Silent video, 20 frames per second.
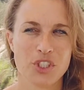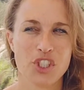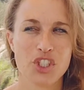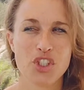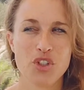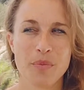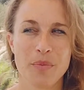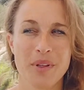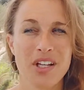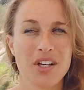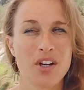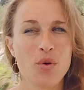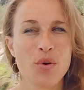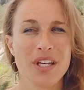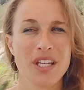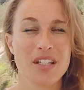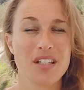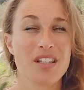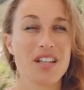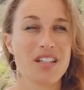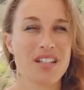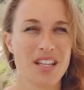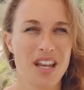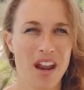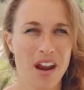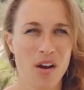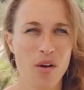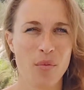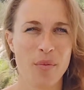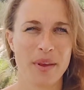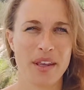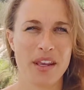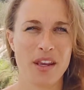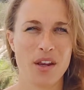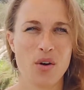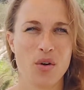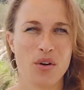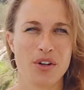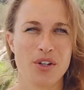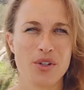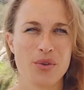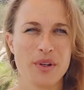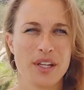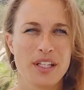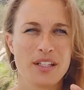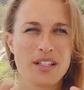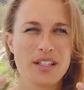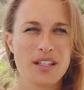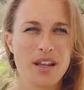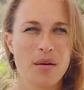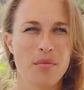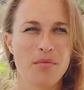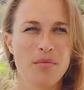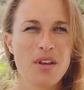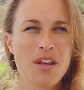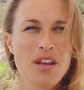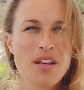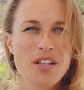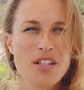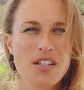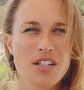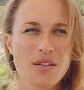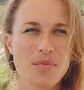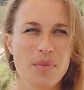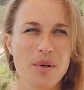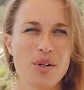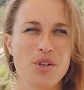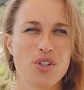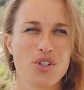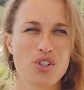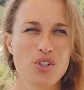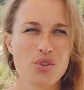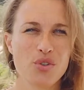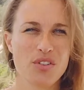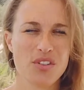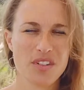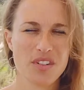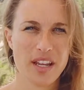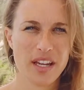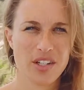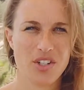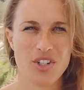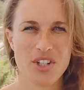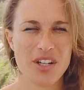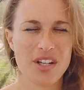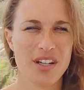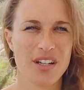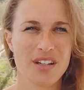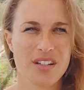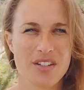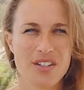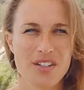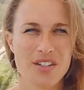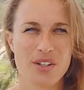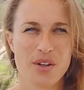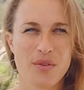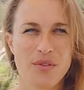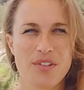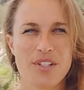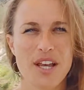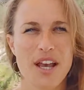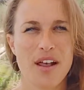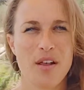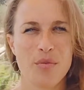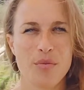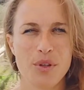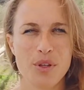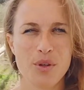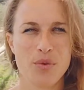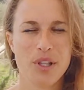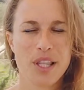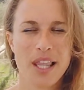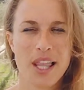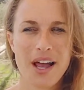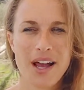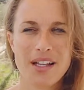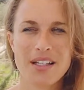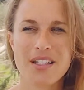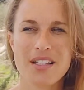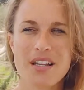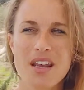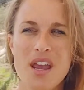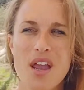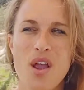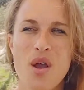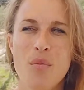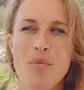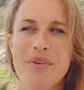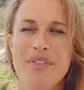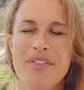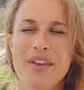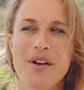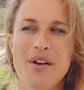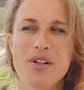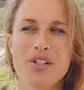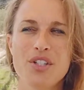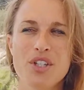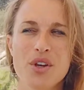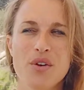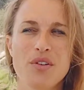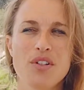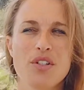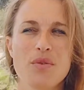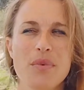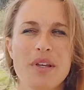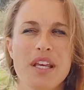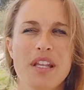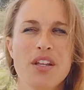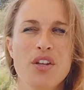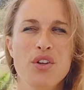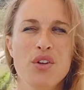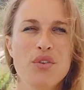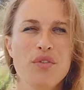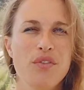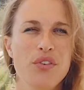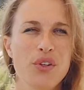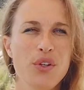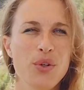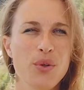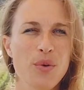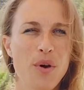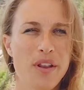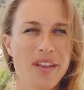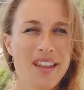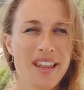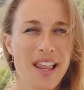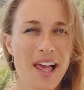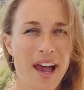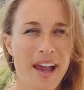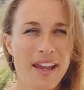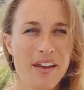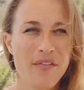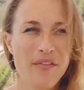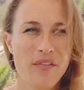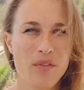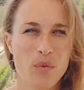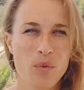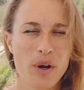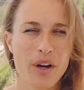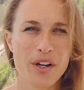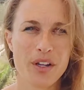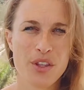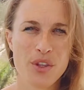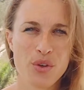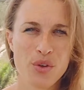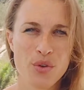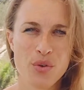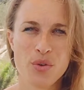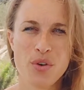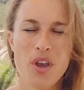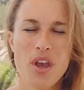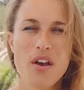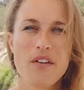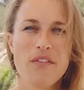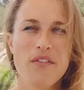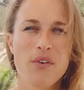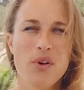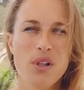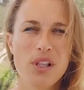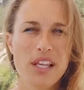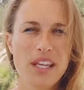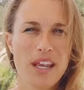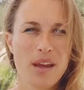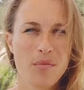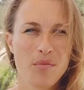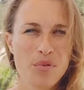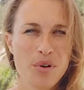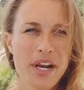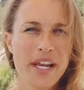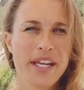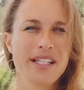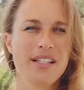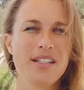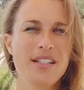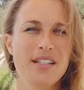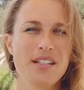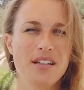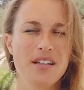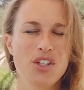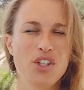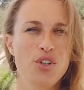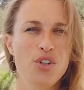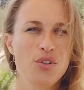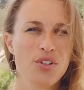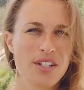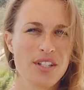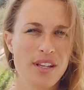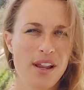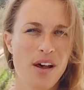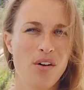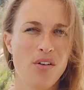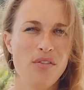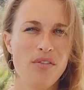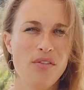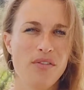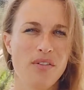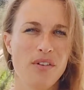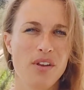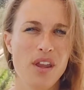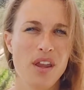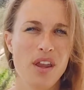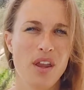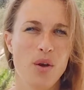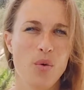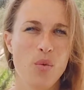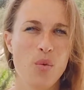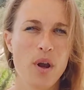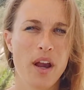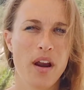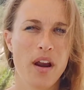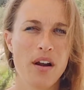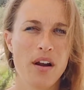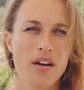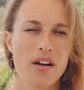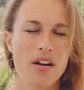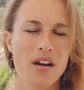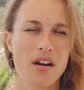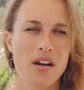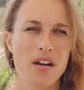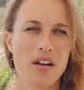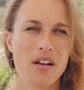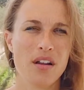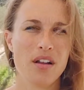You could be going into therapy or doing some spiritual session. This is going to help you a lot. But there is going to be a new view on life where you fully embrace yourself, where